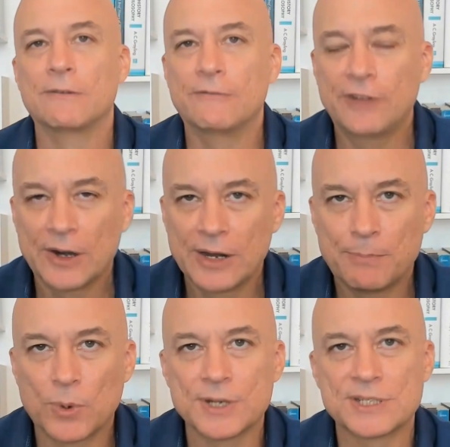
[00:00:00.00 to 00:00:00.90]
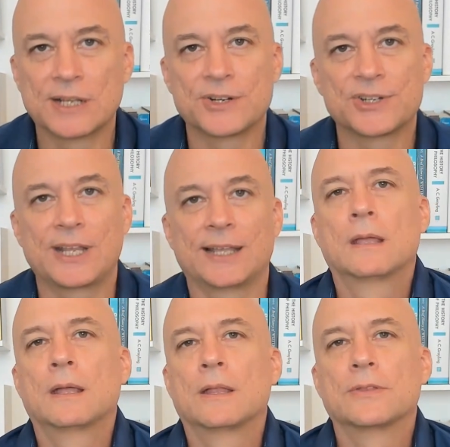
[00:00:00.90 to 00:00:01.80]
Very important to understand.
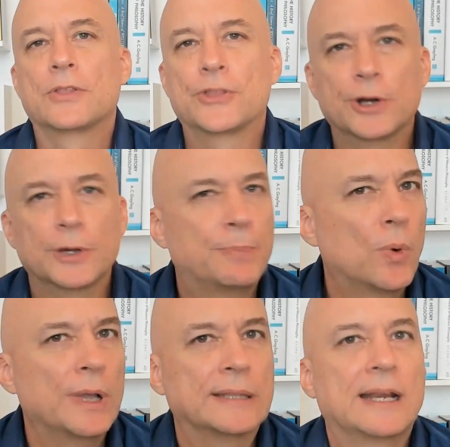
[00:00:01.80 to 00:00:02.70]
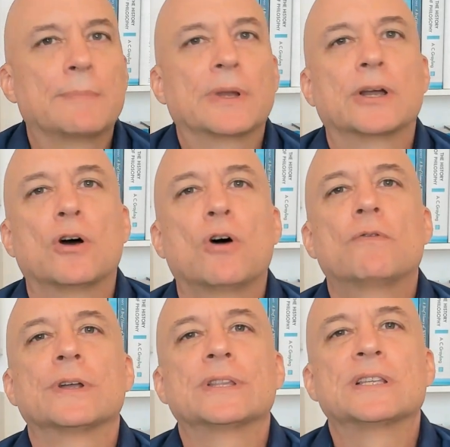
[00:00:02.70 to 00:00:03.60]
The third point that I'm going to go
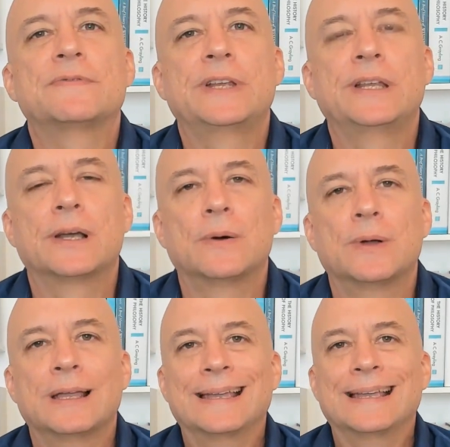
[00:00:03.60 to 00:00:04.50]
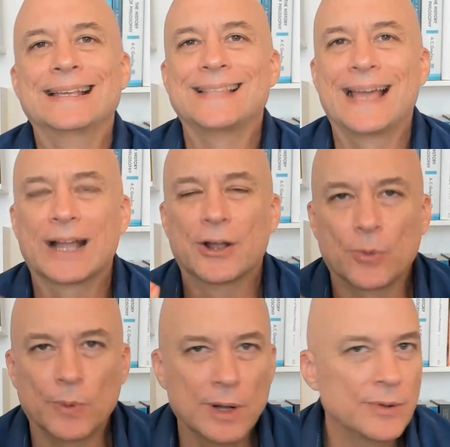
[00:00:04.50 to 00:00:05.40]
over in this video is that
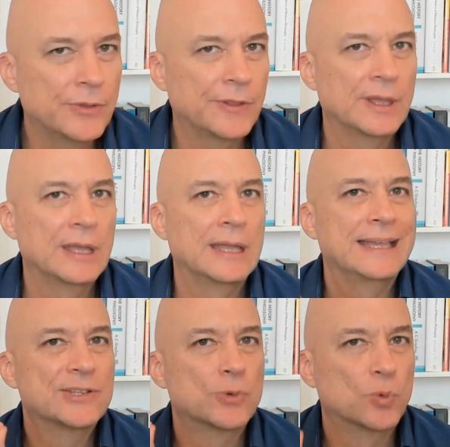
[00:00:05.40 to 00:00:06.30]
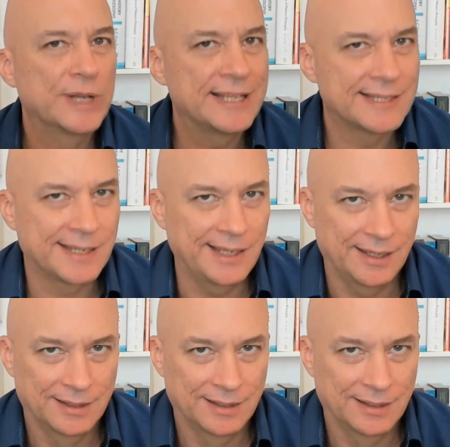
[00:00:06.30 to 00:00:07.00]
growth is risky.